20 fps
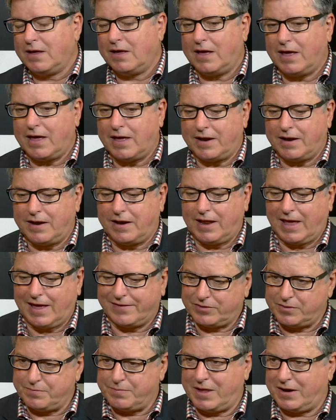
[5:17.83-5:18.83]
And
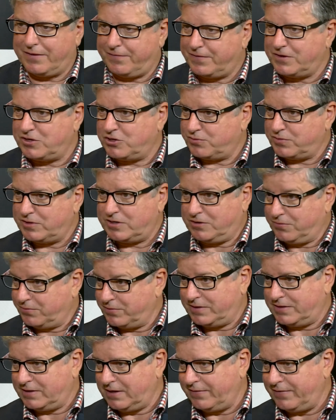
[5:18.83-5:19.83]
having beneficiaries to
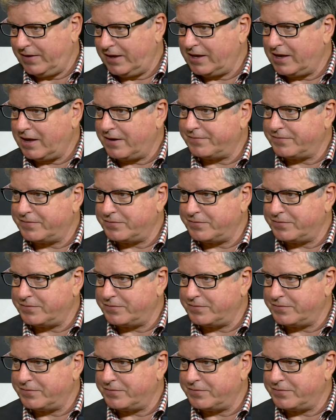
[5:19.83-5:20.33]
receive income